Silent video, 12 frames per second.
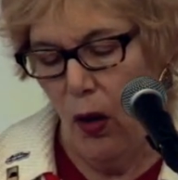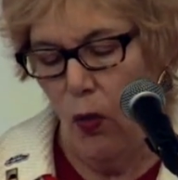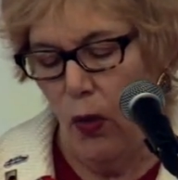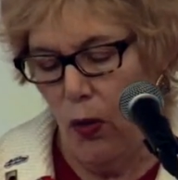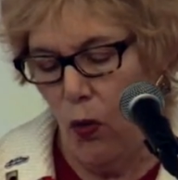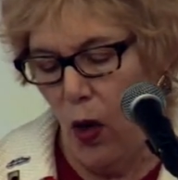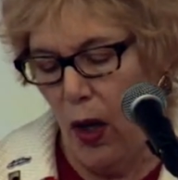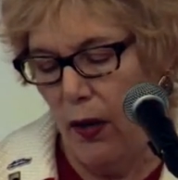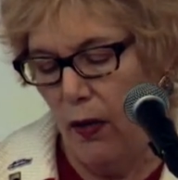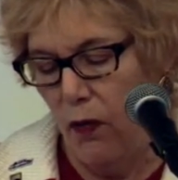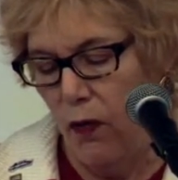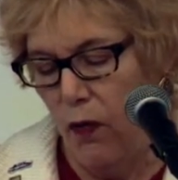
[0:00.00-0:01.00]
We want
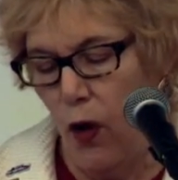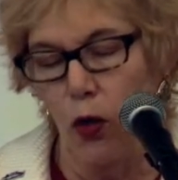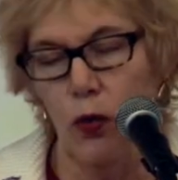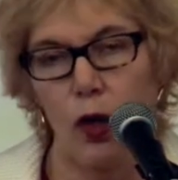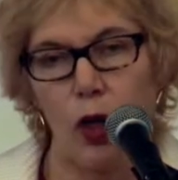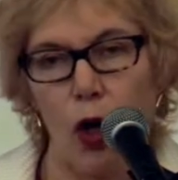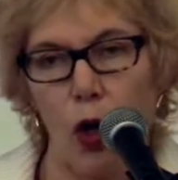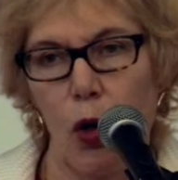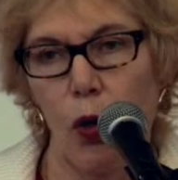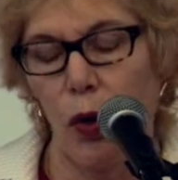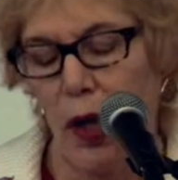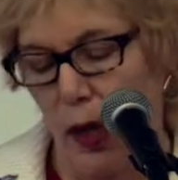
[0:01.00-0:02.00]
vote
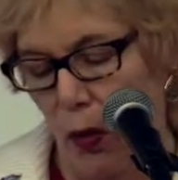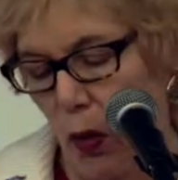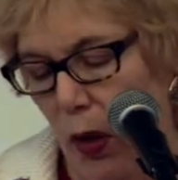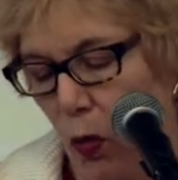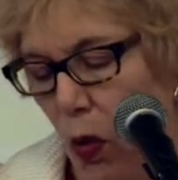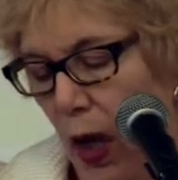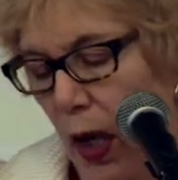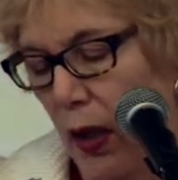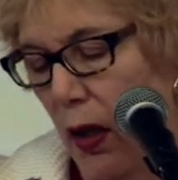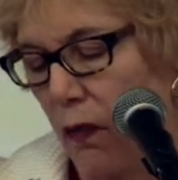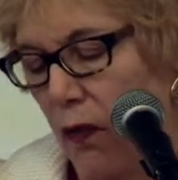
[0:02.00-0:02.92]
no, and we want